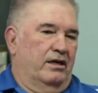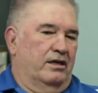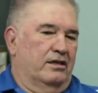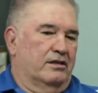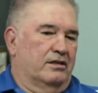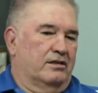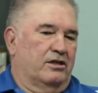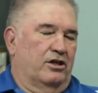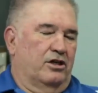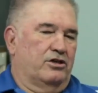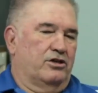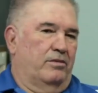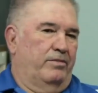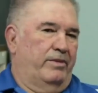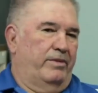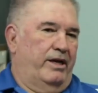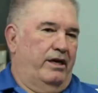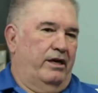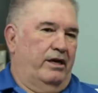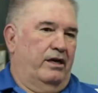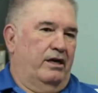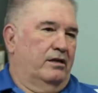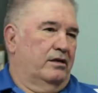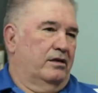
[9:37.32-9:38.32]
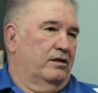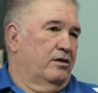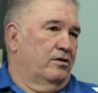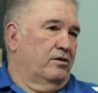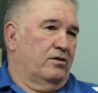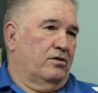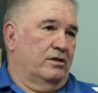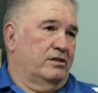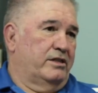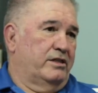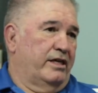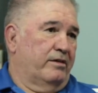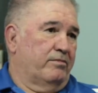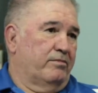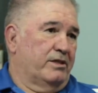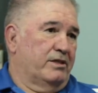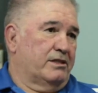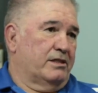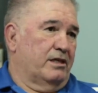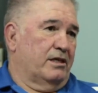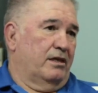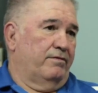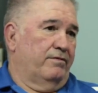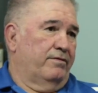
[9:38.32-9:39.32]
Social media, they can contact
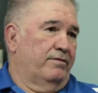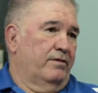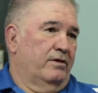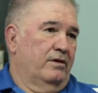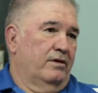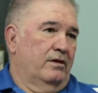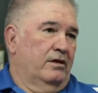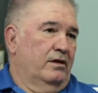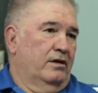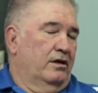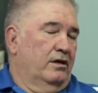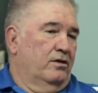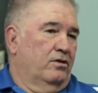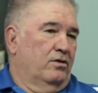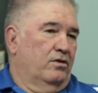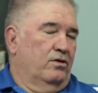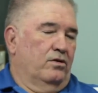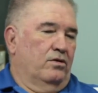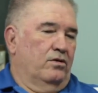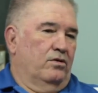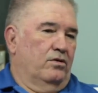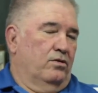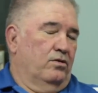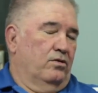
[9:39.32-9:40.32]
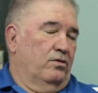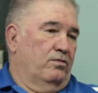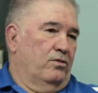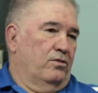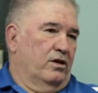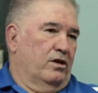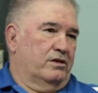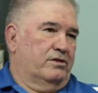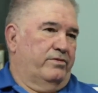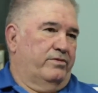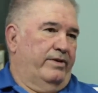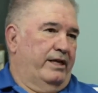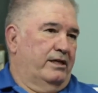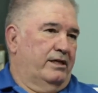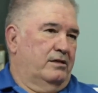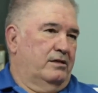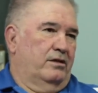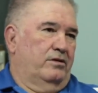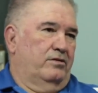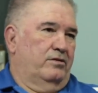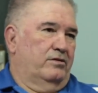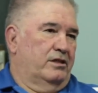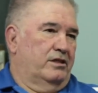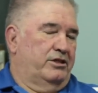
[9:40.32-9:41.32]
myself or Mark
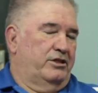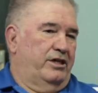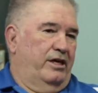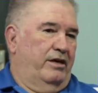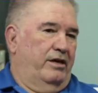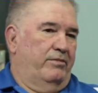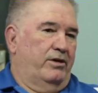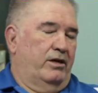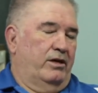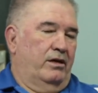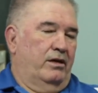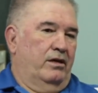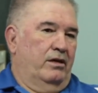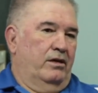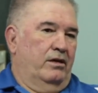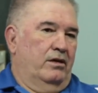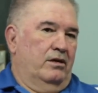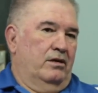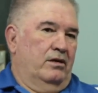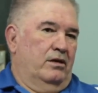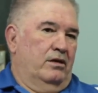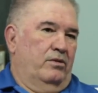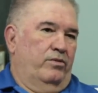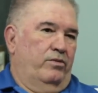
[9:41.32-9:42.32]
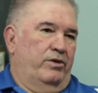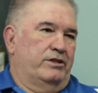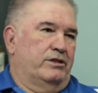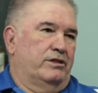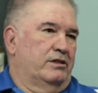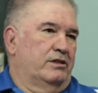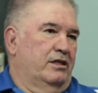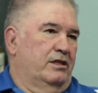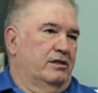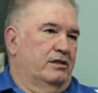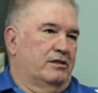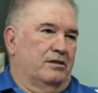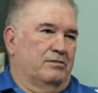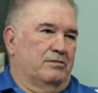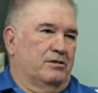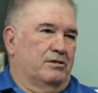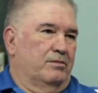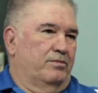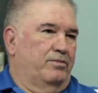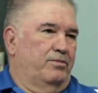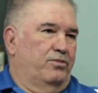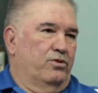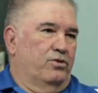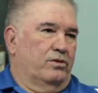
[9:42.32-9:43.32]
Swenningson, who's the chairman. We just need some
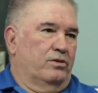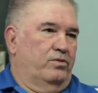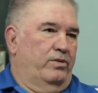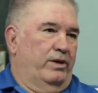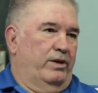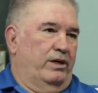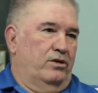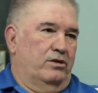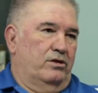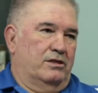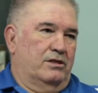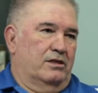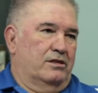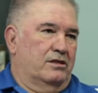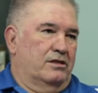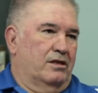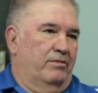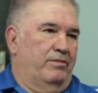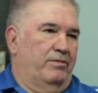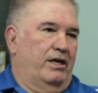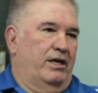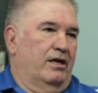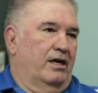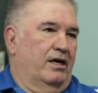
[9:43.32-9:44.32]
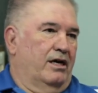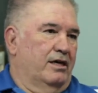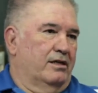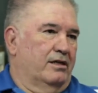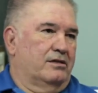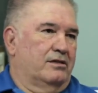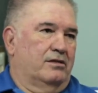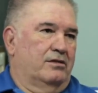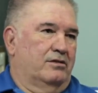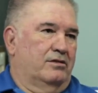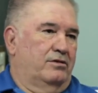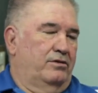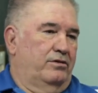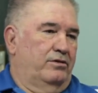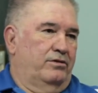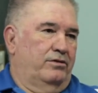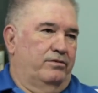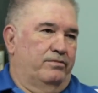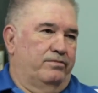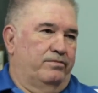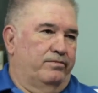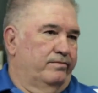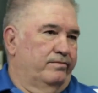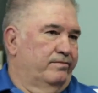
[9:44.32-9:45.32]
support. We're losing so many guys to
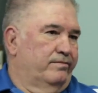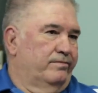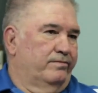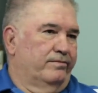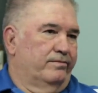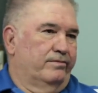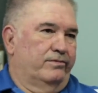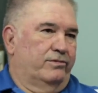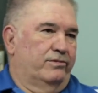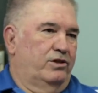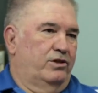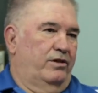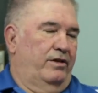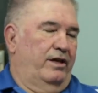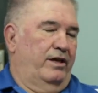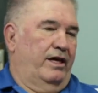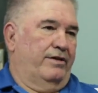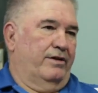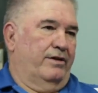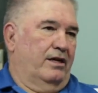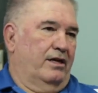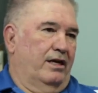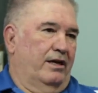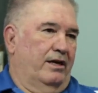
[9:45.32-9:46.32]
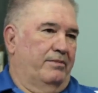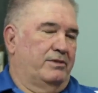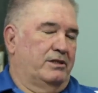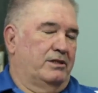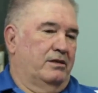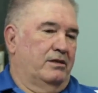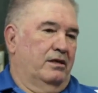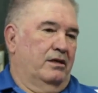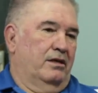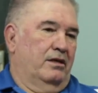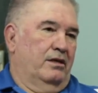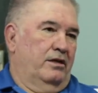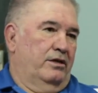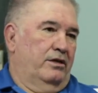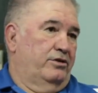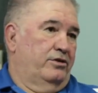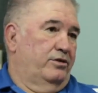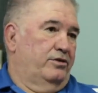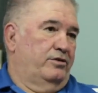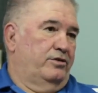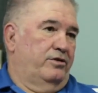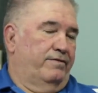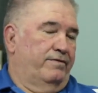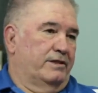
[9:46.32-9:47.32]
the other clubs
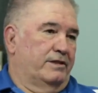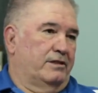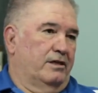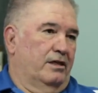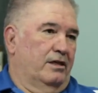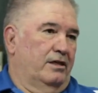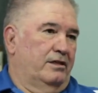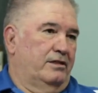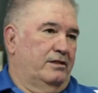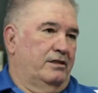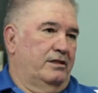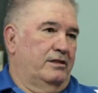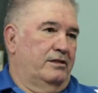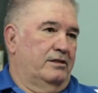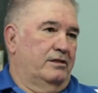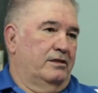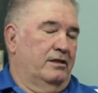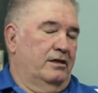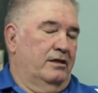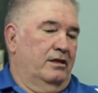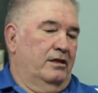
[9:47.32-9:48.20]
due to facilities.